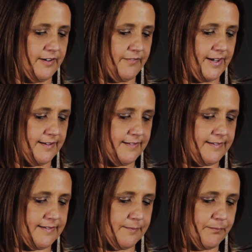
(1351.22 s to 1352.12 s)
and
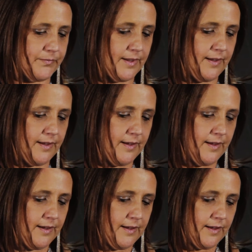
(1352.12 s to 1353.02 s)
events.
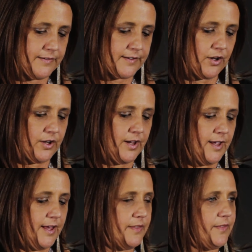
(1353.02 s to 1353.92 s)
So
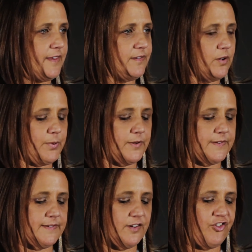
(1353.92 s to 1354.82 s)
this sort of
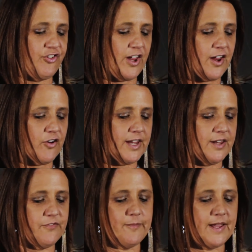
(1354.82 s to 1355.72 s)
person says, sharing
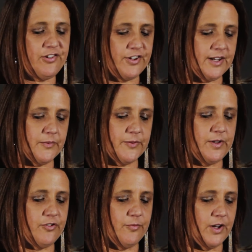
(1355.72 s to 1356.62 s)
information helps
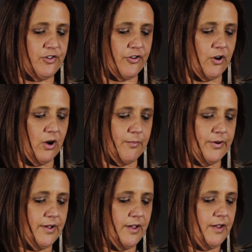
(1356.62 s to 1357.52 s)
me do my job.
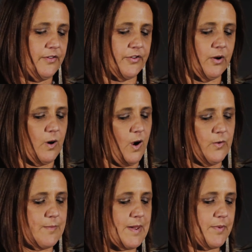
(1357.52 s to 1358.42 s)
So I
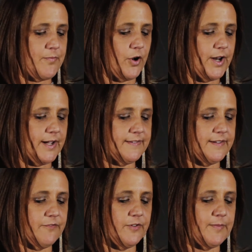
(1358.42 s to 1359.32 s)
remember products
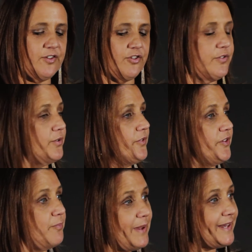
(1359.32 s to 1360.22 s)
and information
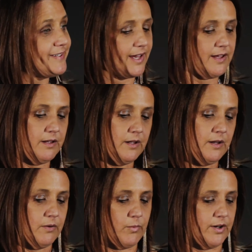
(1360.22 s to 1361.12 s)
sources better
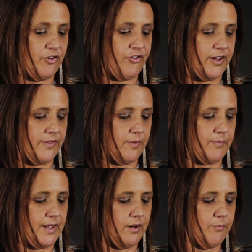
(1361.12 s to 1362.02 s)
when I share
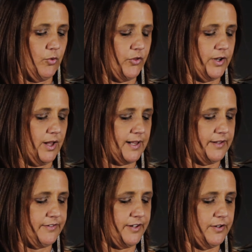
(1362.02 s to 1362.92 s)
them, and I'm more than
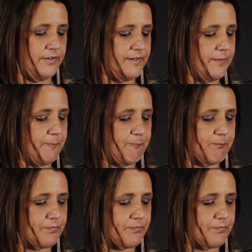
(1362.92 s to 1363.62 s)
likely to use them.